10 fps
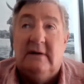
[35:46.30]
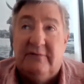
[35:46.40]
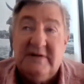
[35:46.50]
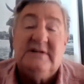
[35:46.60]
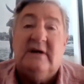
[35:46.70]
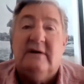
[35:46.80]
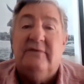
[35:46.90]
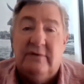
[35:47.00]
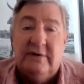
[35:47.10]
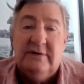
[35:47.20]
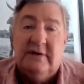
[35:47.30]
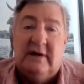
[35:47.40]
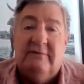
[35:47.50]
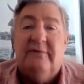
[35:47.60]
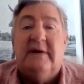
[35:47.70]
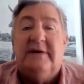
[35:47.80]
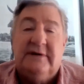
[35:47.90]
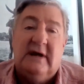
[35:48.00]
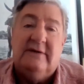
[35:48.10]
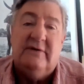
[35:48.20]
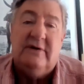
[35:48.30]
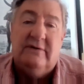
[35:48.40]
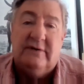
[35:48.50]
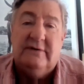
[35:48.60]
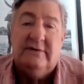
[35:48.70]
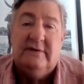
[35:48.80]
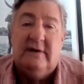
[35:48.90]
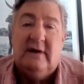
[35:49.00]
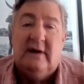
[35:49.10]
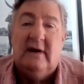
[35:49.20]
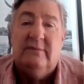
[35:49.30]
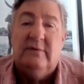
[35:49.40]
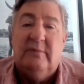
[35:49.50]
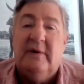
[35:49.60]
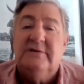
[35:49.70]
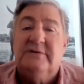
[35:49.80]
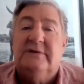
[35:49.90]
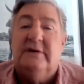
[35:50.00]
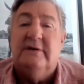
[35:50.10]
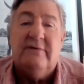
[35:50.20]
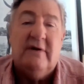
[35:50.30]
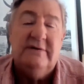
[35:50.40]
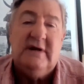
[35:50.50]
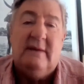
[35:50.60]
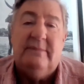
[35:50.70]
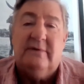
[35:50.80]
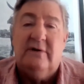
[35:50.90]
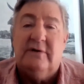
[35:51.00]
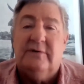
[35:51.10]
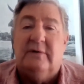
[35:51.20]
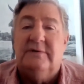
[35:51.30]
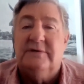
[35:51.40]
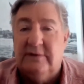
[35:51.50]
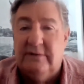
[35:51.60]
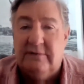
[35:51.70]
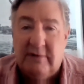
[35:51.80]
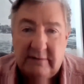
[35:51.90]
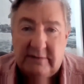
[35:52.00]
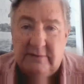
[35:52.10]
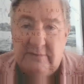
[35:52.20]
investigative unit and information gathering unit. And we were posted to the little roads camp at Kotwa, which is on the road